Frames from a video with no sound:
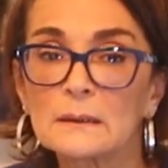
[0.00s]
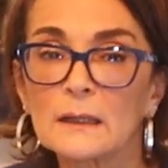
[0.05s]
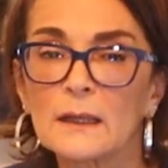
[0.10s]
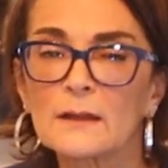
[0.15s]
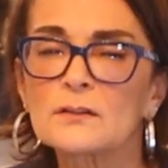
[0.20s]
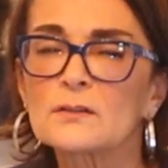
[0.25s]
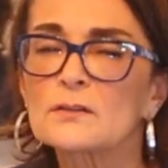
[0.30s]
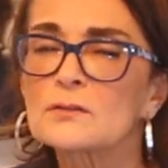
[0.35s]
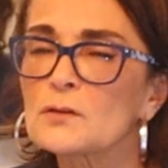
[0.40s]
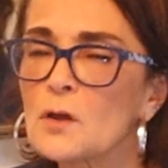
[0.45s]

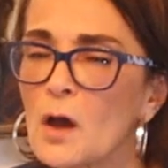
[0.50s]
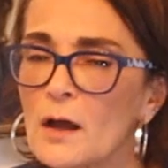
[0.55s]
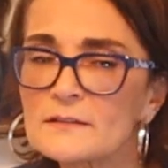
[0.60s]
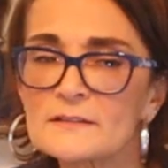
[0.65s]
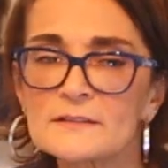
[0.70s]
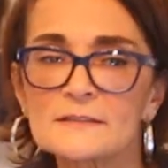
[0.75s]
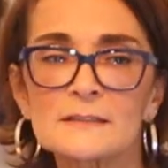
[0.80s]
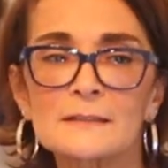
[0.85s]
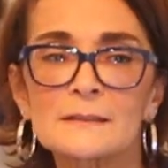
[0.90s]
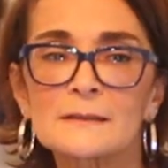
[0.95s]

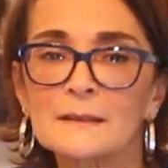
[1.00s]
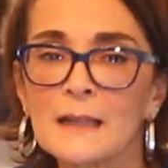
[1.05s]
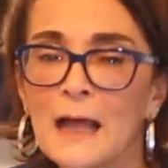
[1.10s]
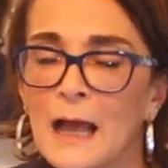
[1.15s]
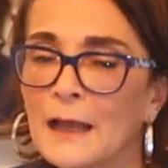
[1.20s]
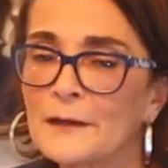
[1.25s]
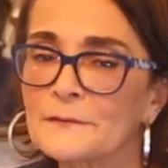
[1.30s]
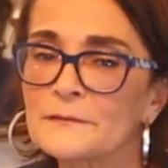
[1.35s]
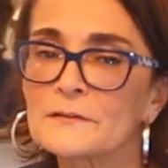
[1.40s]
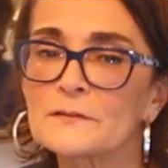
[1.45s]
exhausted
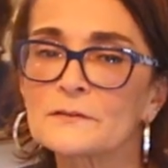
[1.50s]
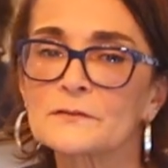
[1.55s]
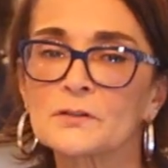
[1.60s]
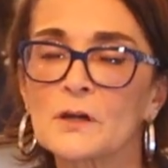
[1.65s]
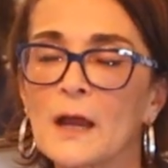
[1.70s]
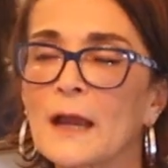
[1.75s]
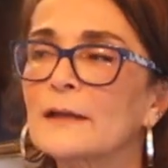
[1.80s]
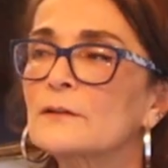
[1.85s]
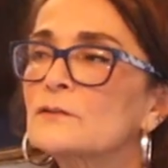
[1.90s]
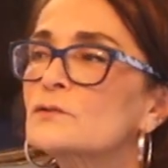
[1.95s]
lives
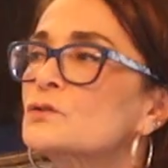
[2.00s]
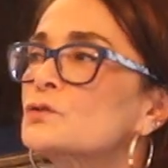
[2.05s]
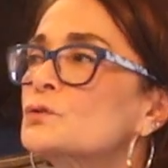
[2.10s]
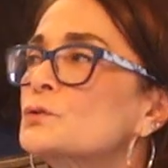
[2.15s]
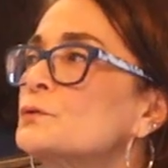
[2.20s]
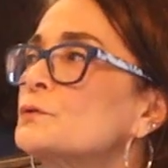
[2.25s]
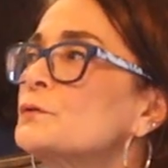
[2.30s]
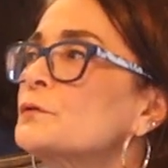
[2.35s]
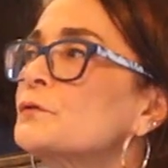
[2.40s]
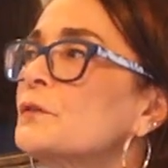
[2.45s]
trying
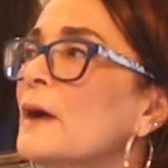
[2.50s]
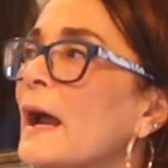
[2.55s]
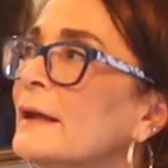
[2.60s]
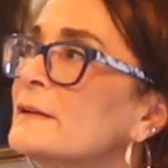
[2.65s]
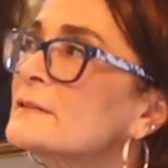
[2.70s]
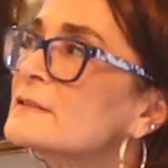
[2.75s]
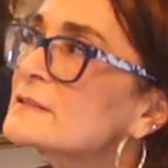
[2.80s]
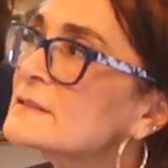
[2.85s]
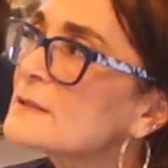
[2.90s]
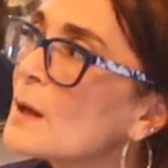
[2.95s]
to
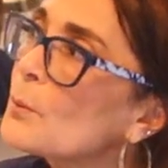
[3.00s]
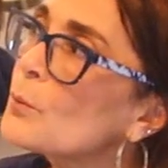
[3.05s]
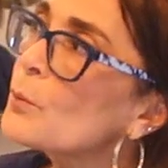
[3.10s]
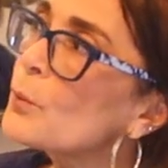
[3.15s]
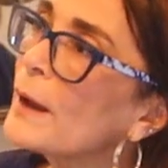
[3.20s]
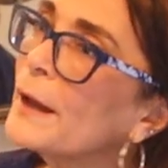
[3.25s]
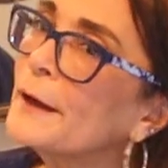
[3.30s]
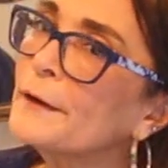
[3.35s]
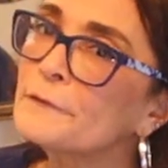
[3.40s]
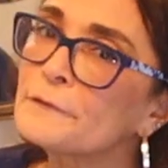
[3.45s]
find some
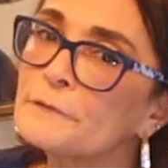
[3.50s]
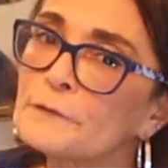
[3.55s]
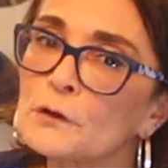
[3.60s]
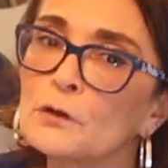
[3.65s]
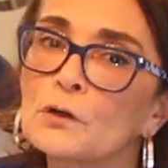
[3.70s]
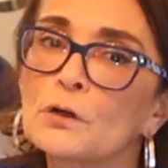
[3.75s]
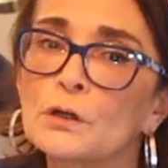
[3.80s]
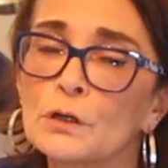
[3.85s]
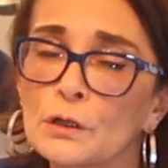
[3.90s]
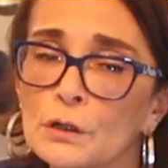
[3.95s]
way to
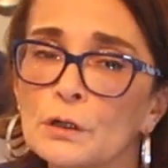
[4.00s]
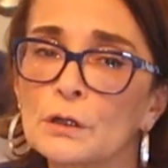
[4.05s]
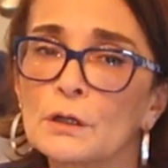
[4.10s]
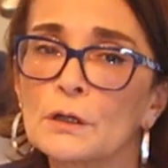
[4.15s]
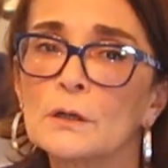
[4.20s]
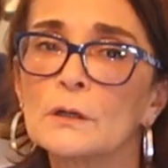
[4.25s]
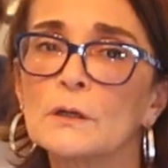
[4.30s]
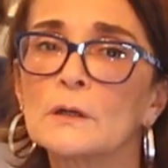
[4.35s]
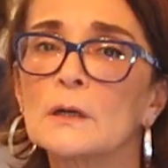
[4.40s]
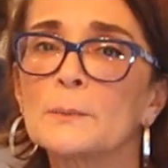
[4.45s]
feel
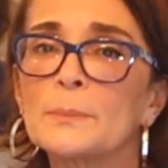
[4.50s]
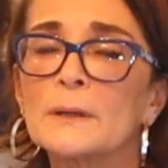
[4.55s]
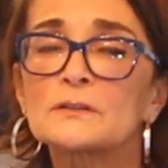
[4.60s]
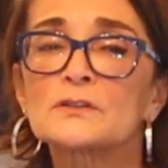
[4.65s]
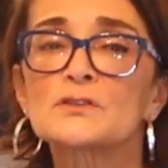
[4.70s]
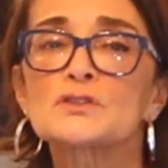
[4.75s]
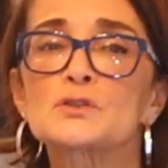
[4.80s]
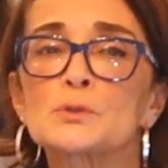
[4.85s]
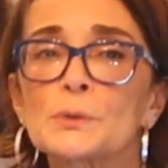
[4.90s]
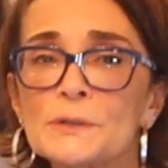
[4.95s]
good about
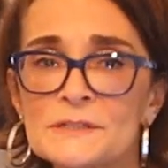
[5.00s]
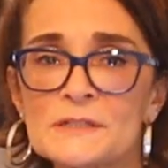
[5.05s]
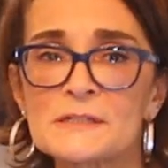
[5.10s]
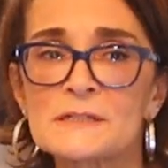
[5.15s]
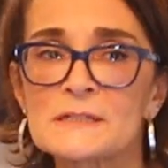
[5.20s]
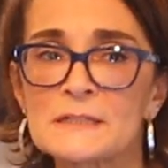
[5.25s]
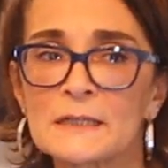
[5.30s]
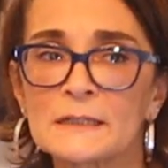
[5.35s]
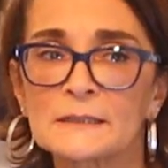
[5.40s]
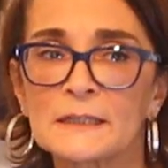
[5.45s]
the
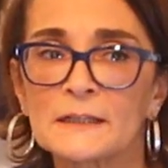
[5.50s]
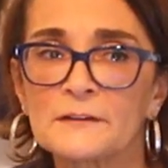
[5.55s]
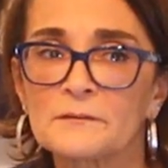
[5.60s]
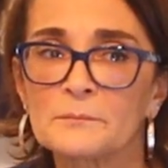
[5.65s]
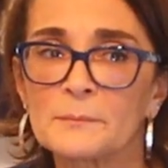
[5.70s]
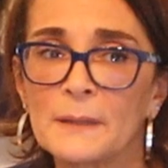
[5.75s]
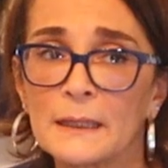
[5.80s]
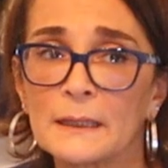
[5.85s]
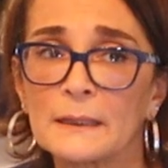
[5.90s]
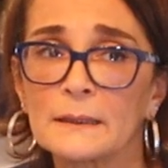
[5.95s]
choices that
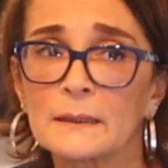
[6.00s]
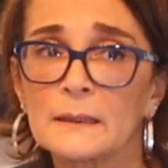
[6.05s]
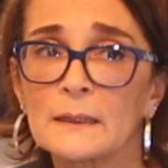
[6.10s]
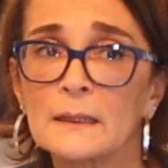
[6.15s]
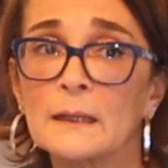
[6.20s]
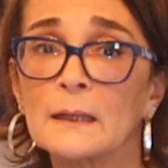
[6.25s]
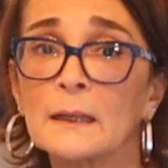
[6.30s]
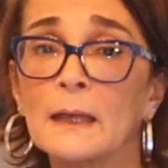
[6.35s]
they've made.